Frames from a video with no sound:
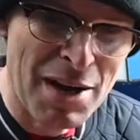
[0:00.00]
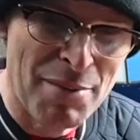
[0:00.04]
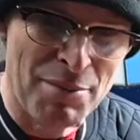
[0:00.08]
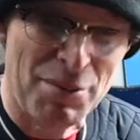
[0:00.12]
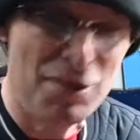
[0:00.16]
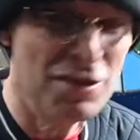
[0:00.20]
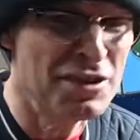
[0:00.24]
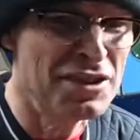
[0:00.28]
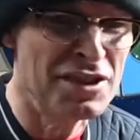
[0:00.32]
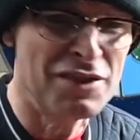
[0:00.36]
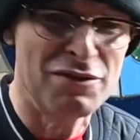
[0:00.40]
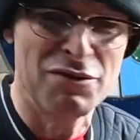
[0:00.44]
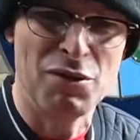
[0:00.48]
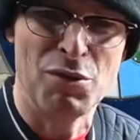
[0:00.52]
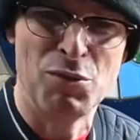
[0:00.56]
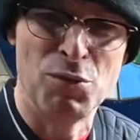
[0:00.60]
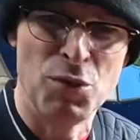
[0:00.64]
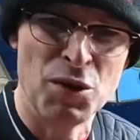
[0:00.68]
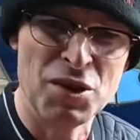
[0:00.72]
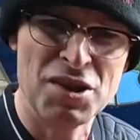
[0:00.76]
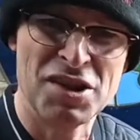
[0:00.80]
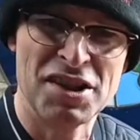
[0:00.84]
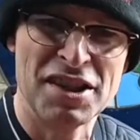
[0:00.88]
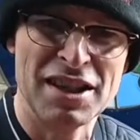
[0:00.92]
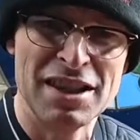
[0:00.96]
But just for
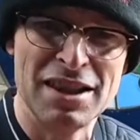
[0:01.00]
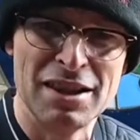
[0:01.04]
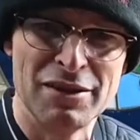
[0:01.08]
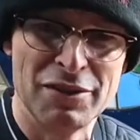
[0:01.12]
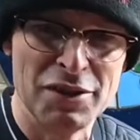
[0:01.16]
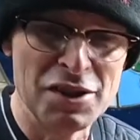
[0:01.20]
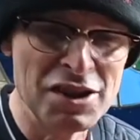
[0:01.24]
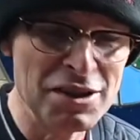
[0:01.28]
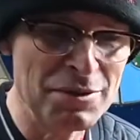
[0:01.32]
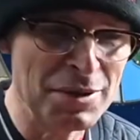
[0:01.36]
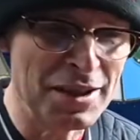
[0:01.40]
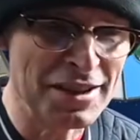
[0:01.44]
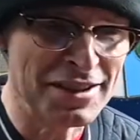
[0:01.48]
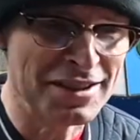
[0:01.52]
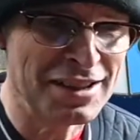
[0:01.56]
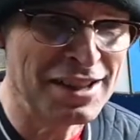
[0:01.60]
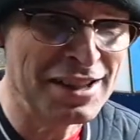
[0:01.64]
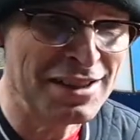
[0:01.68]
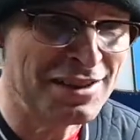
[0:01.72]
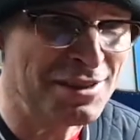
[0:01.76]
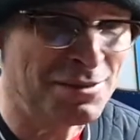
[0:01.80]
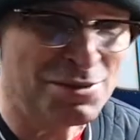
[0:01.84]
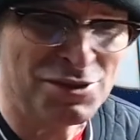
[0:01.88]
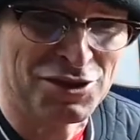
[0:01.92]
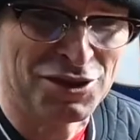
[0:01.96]
watching in the first place, and then
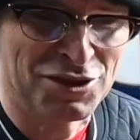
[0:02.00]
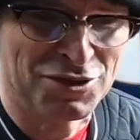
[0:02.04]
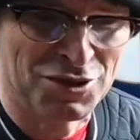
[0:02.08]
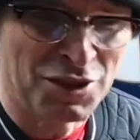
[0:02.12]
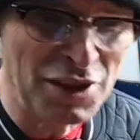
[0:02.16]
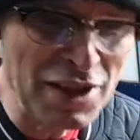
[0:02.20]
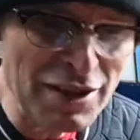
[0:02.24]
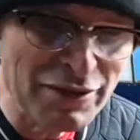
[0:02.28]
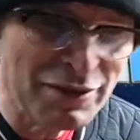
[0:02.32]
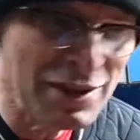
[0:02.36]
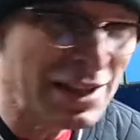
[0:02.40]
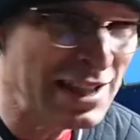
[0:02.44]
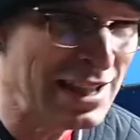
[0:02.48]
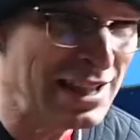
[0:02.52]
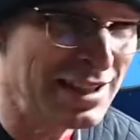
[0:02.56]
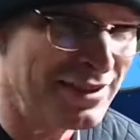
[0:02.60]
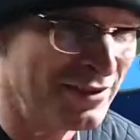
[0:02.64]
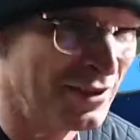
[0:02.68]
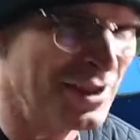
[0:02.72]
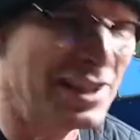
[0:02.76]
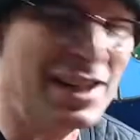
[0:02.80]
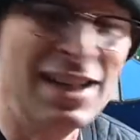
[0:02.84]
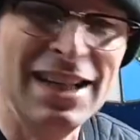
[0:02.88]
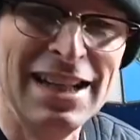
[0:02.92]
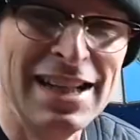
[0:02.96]
subscribing
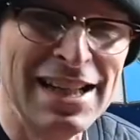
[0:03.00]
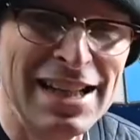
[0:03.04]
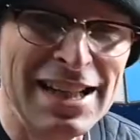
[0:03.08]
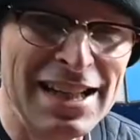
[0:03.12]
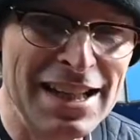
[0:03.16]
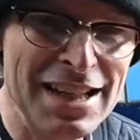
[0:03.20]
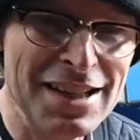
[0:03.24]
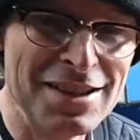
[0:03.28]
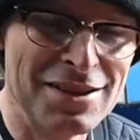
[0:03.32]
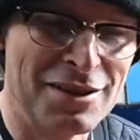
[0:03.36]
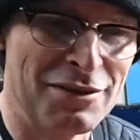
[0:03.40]
even, is a